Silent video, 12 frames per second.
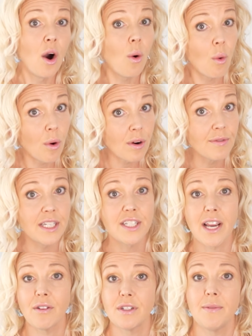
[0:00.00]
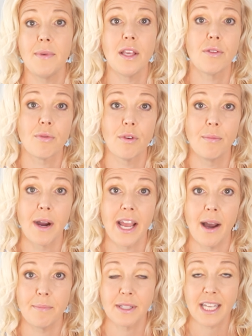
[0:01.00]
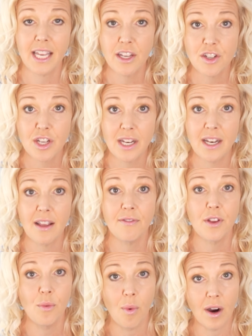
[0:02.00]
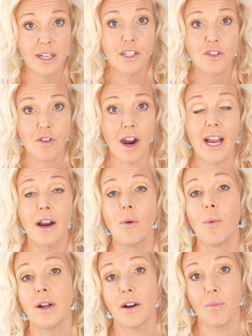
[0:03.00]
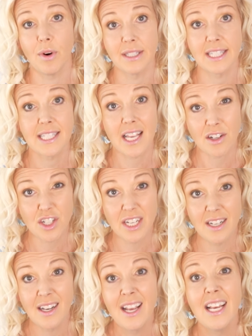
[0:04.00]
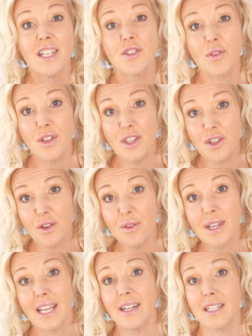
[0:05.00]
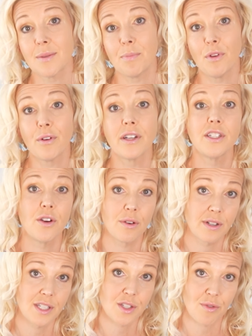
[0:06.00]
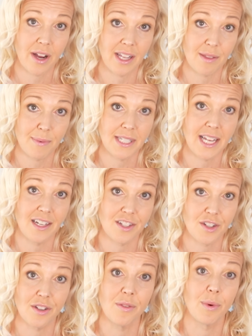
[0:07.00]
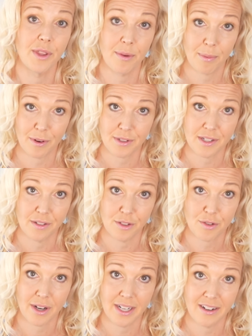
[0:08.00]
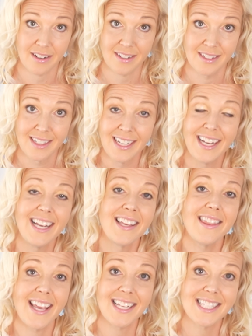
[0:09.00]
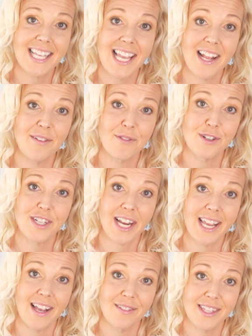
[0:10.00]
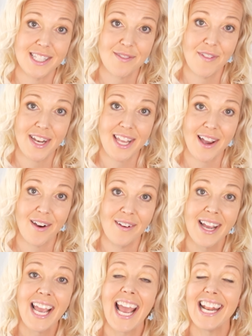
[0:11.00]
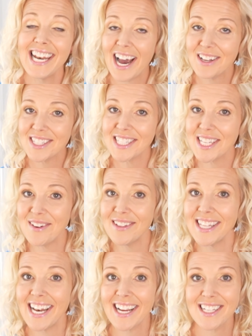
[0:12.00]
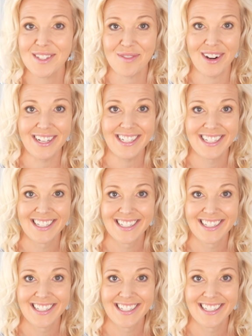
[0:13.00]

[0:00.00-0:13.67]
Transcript: or reach out to me through my application if you want to try a one-on-one session so you can explore your strength potential with a personal trainer. Thanks again for checking out this video, and I'll see you in the next one.